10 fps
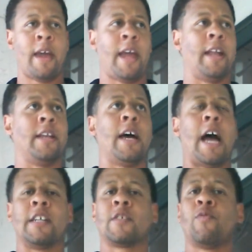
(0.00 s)
And
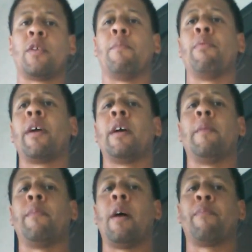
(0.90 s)
I just want to bring
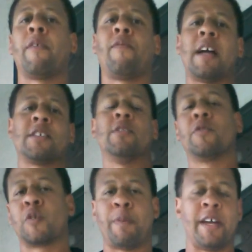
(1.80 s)
up a
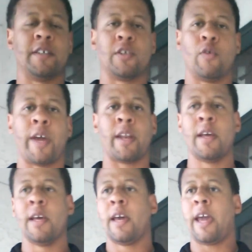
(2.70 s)
professional spin to it,
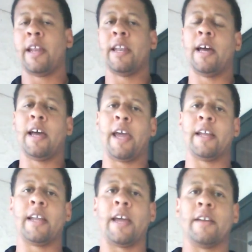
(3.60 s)
and
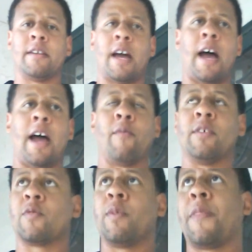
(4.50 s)
I
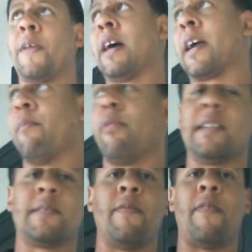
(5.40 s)
just really think I can
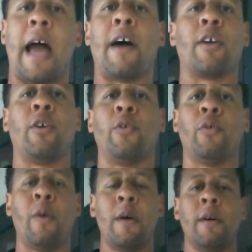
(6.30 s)
bring some
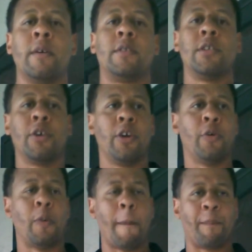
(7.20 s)
value to
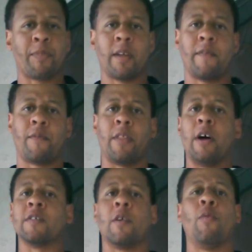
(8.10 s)
you for
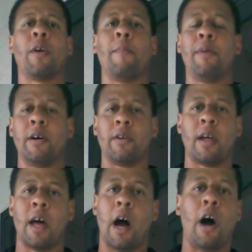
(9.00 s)
those that want to build
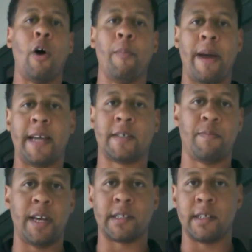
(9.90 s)
a
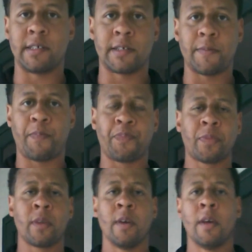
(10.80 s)
home-based business.
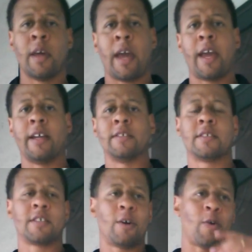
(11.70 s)
And
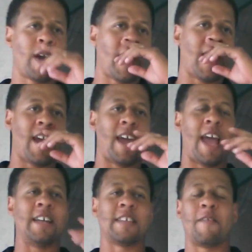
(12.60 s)
so,
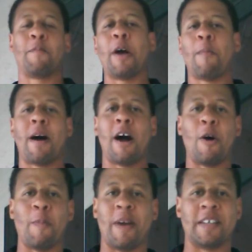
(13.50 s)
as I've built my
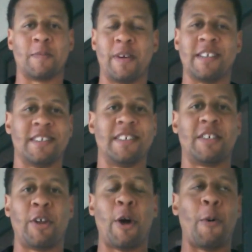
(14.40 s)
home-based
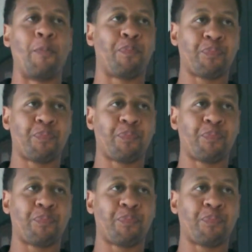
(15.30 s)
business, there's